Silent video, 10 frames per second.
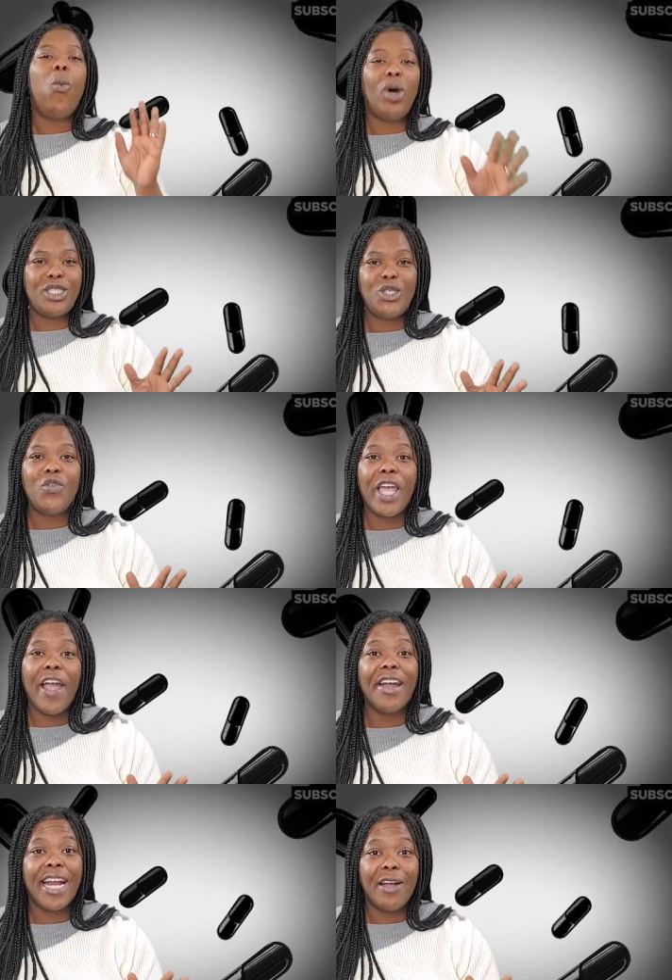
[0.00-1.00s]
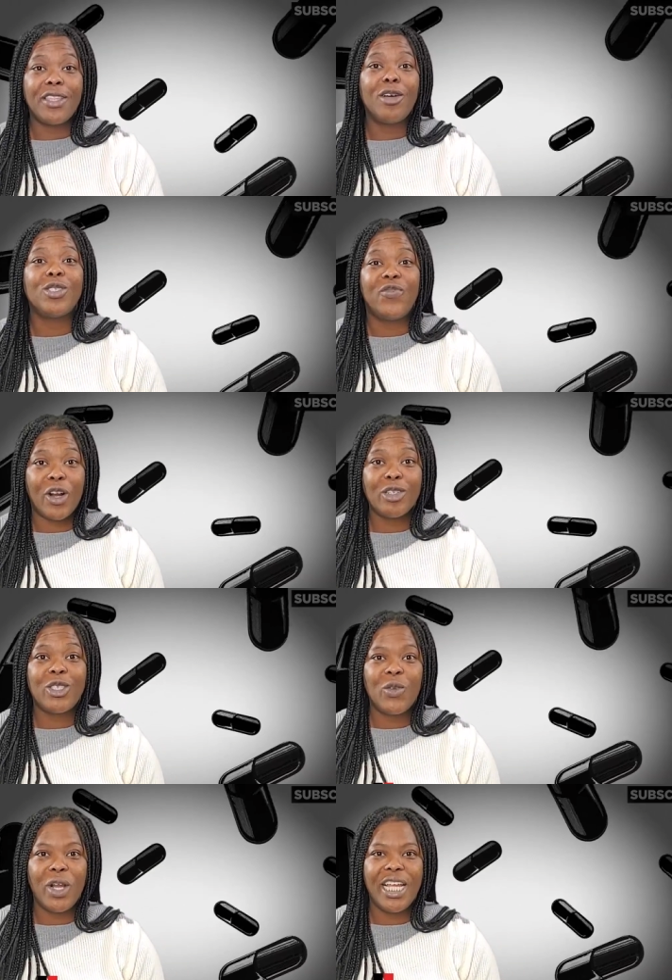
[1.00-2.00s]
Once you carried out those
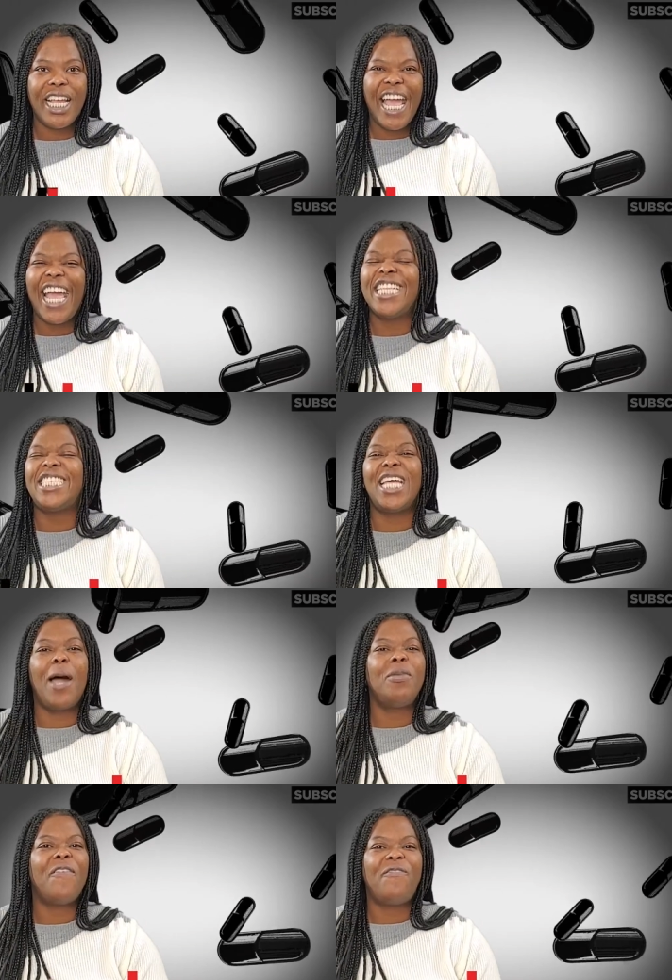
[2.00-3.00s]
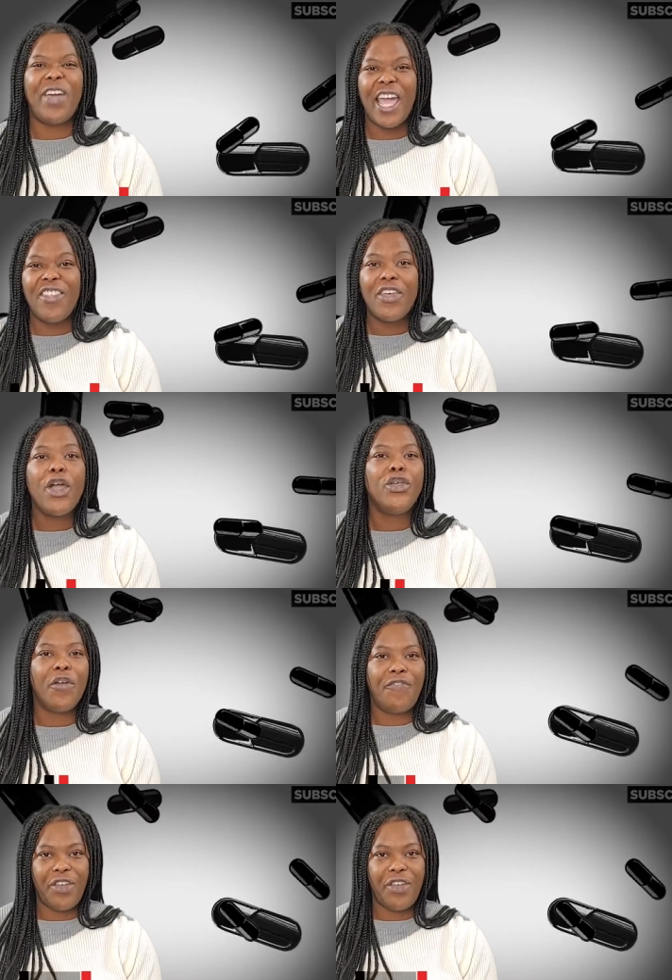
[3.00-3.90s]
first three, it's time to faith your